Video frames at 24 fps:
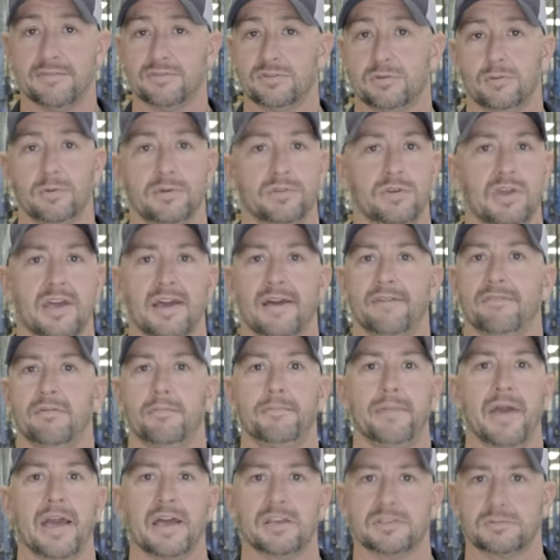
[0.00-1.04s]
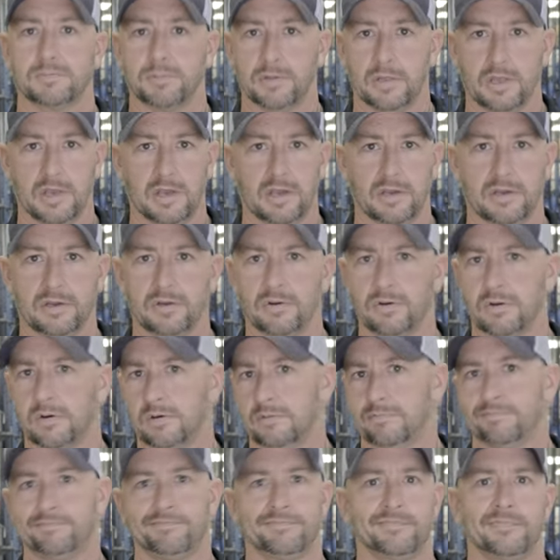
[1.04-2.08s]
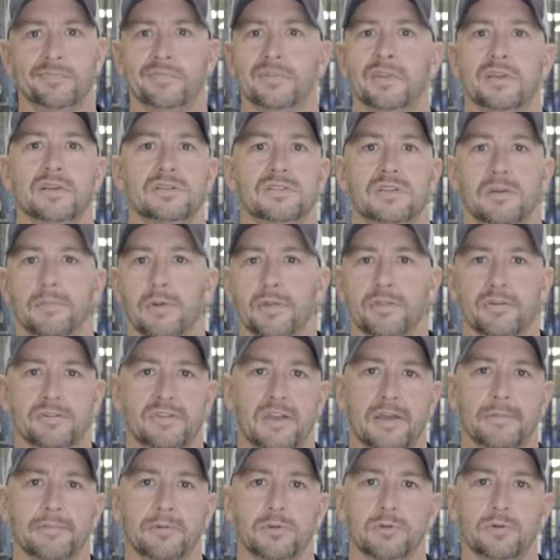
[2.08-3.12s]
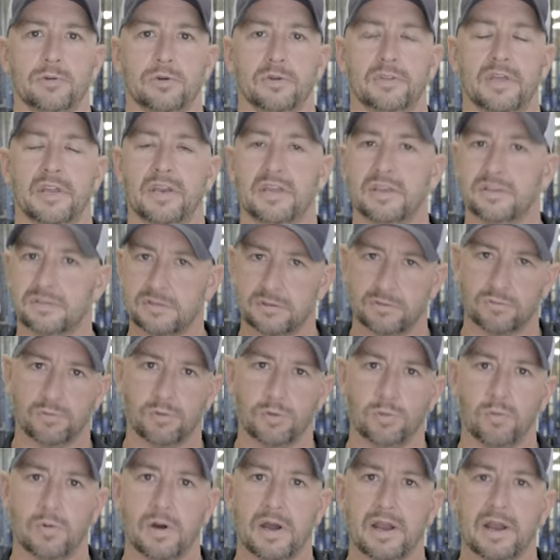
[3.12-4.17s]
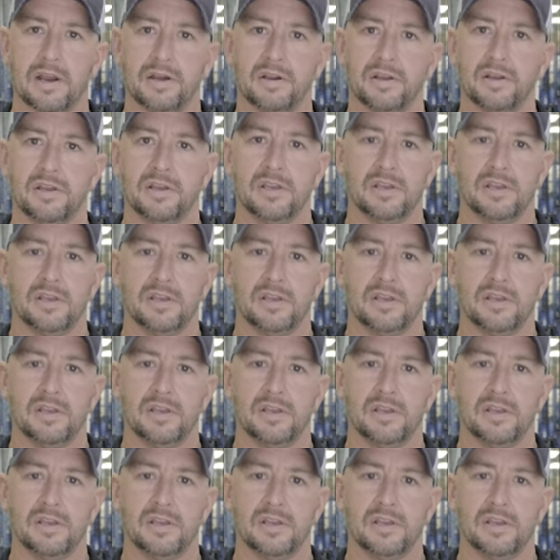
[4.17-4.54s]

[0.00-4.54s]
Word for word: So whether you have a bass plug or some other type of lure that isn't through wired,